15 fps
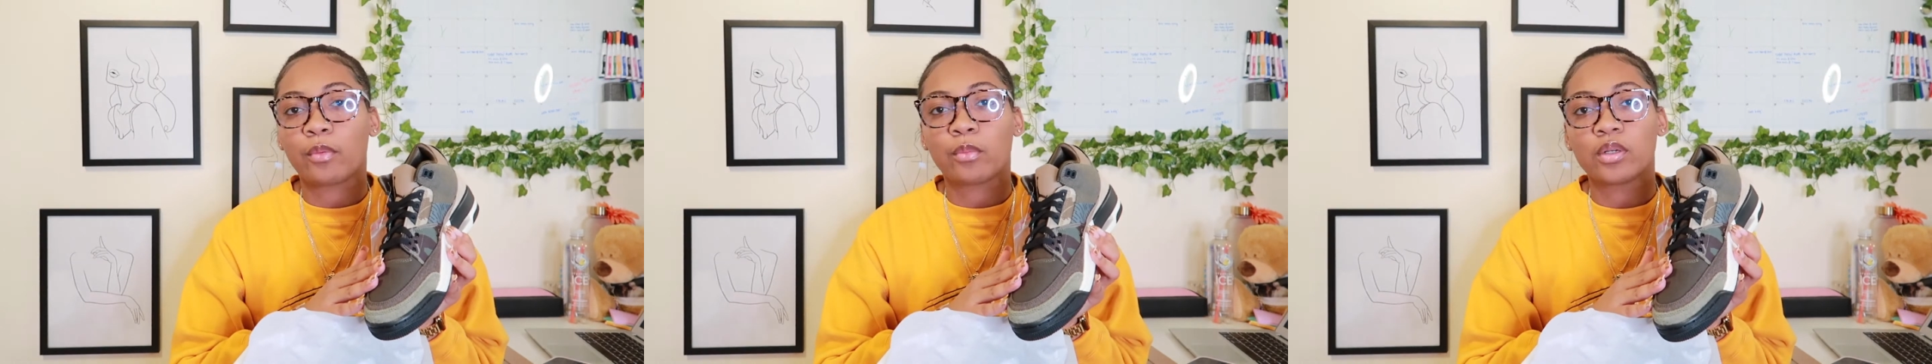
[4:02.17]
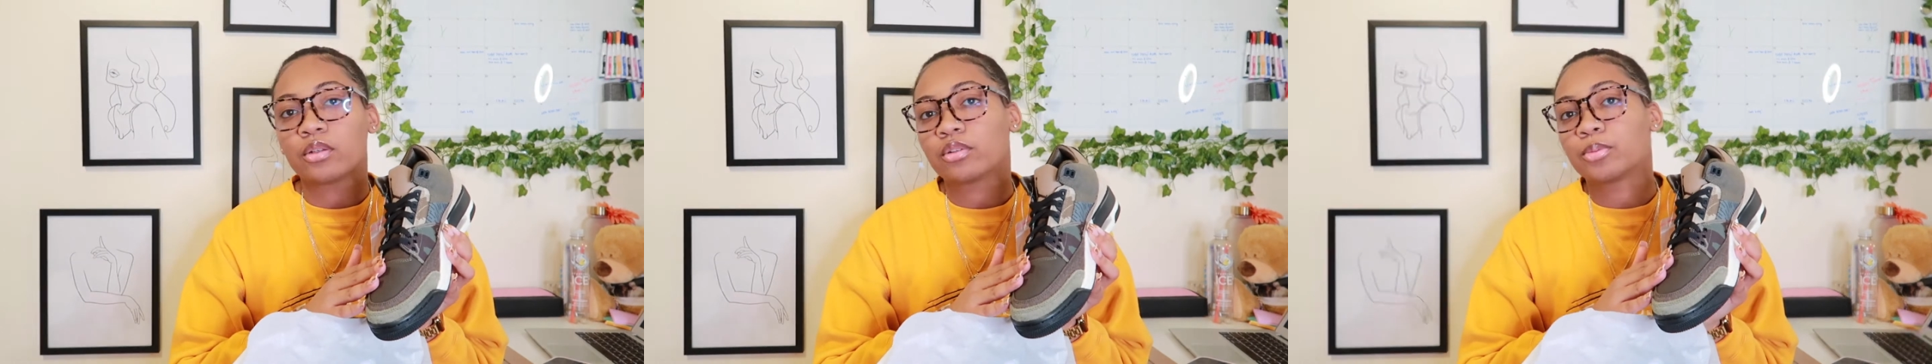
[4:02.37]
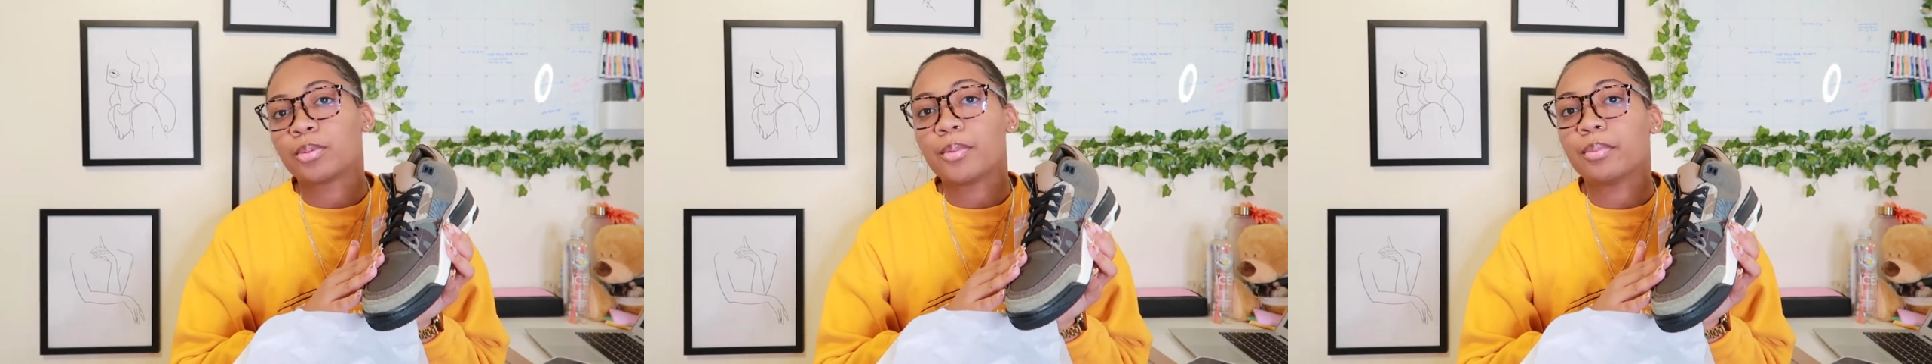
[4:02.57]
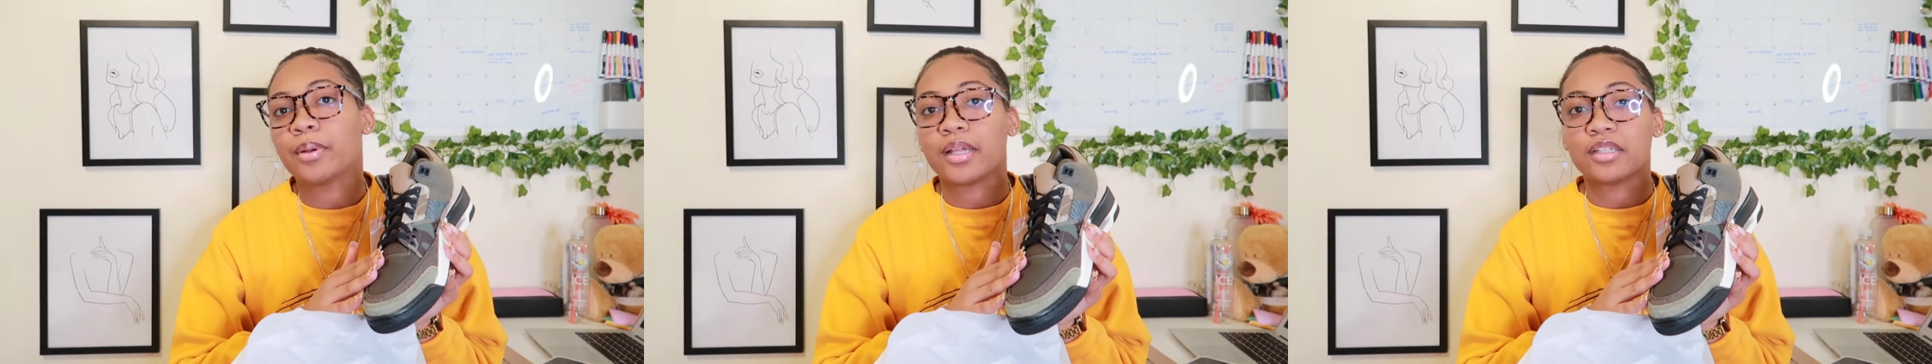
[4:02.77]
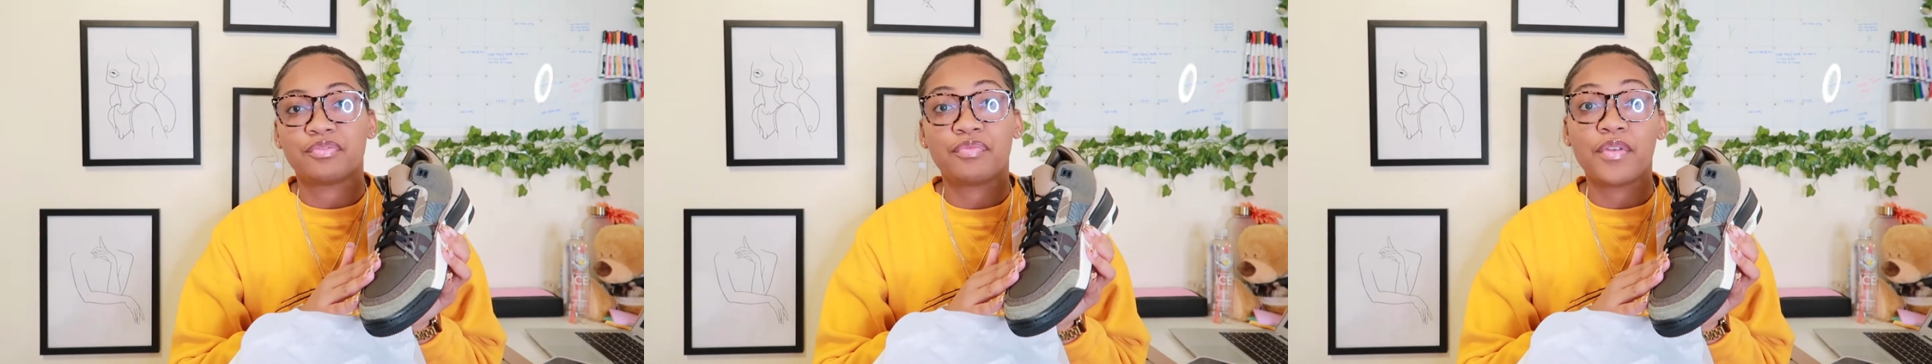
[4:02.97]
one of those people
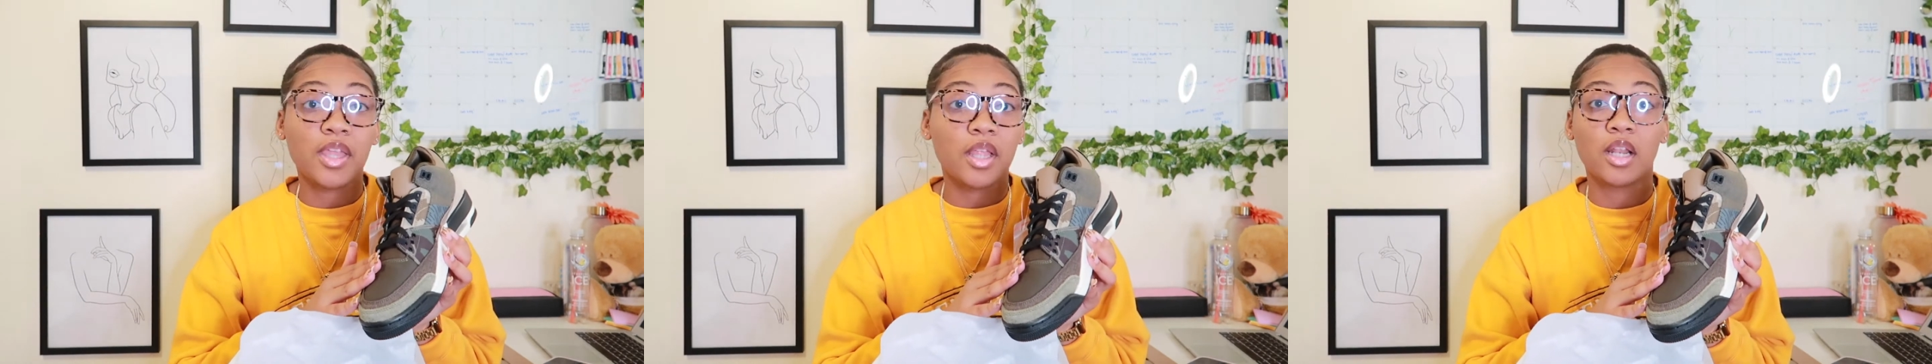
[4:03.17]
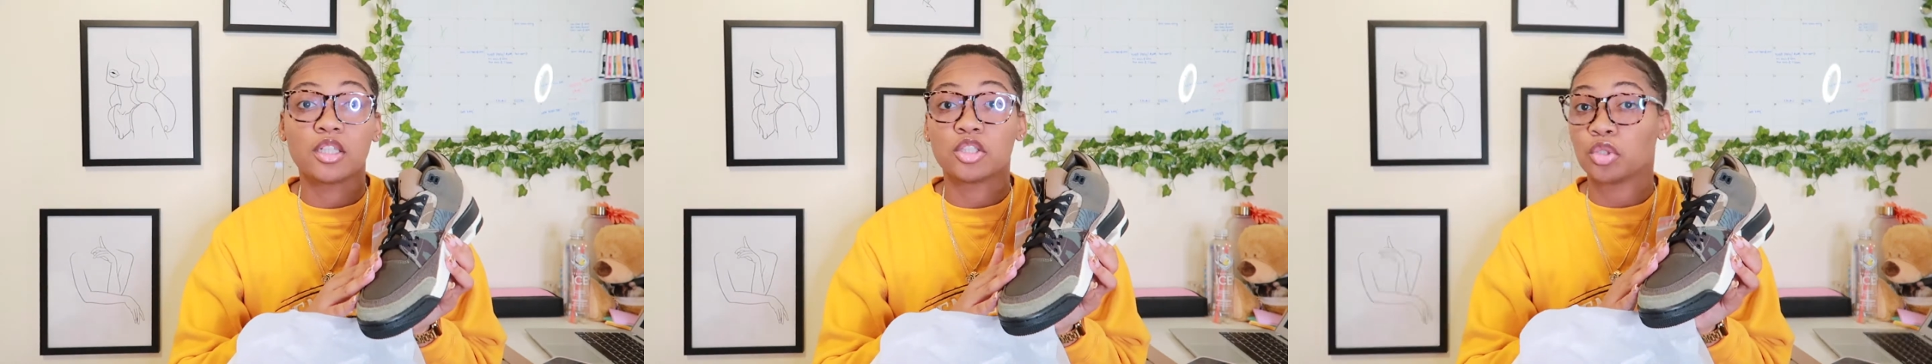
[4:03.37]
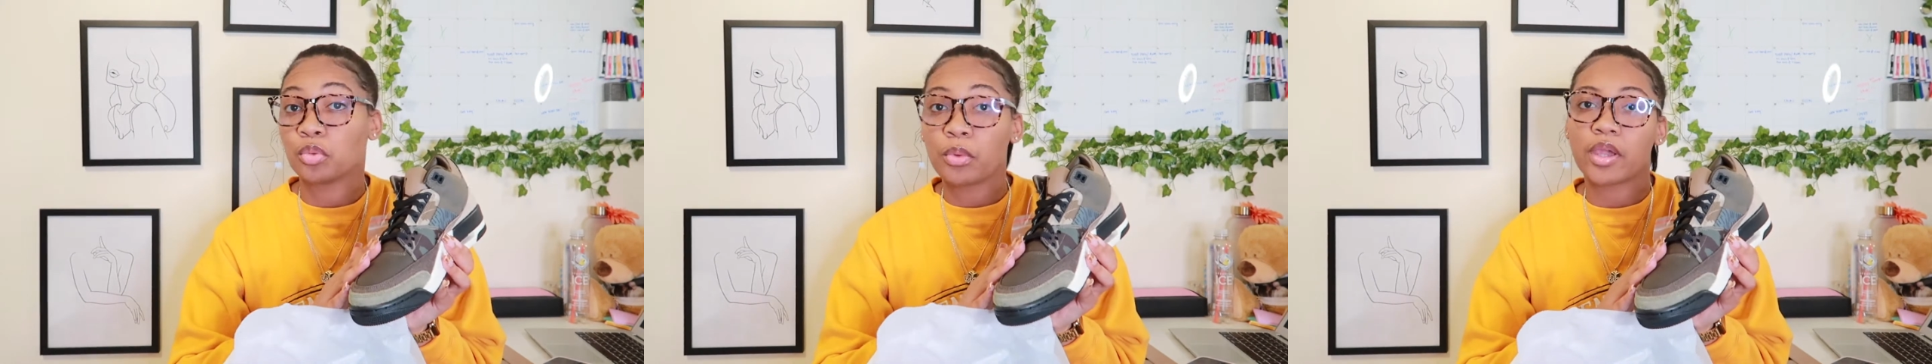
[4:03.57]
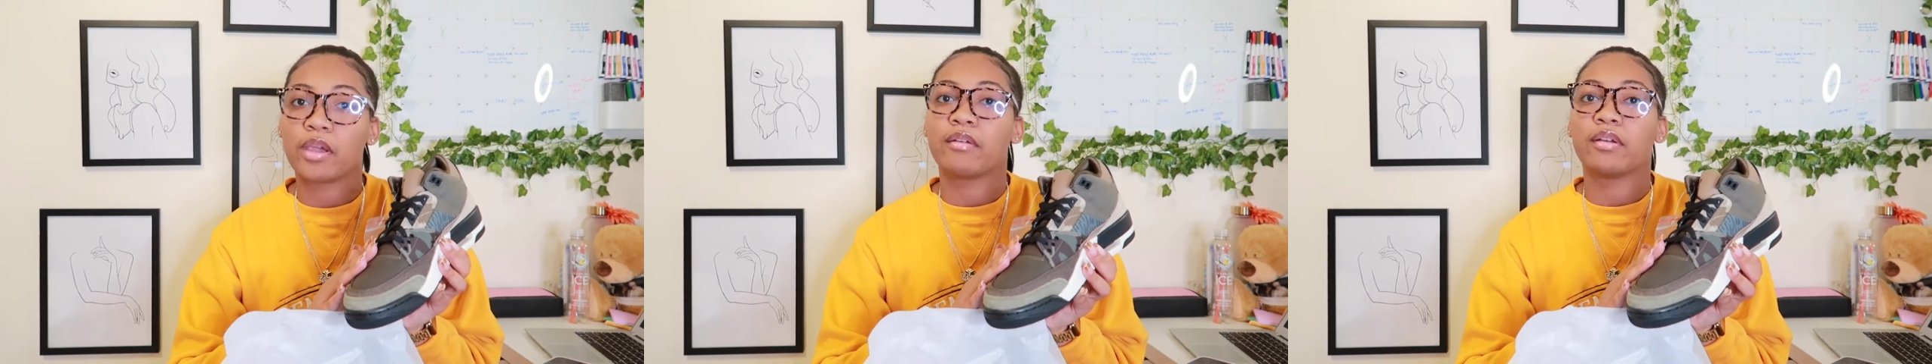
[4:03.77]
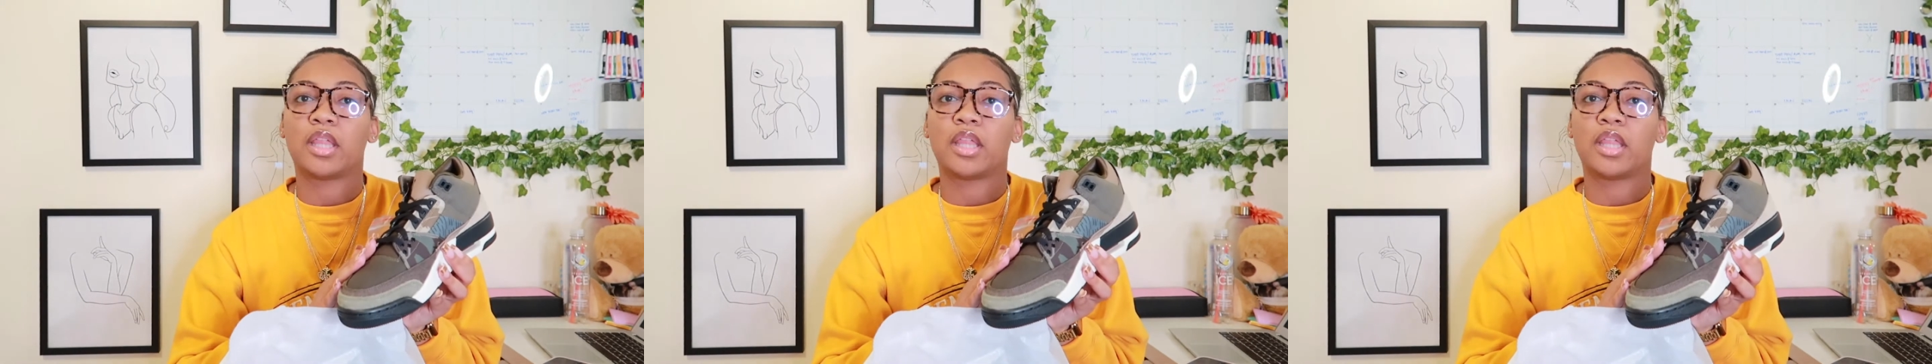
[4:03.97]
that's fiending to wear